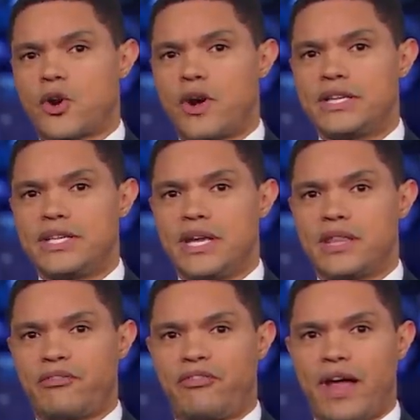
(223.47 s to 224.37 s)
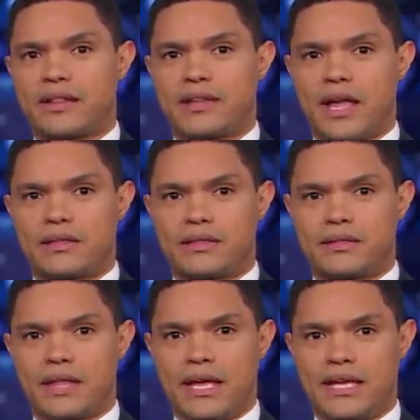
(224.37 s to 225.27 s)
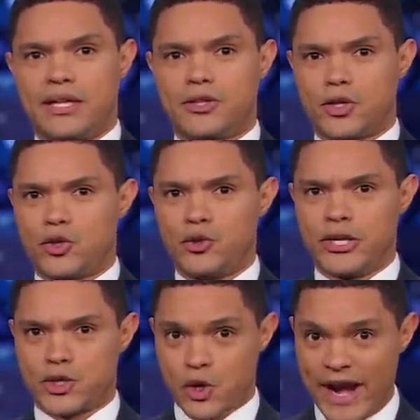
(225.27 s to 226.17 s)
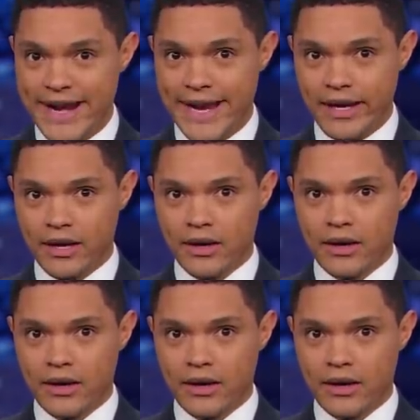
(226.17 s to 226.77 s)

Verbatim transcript: crazier the fact that they killed the dude in training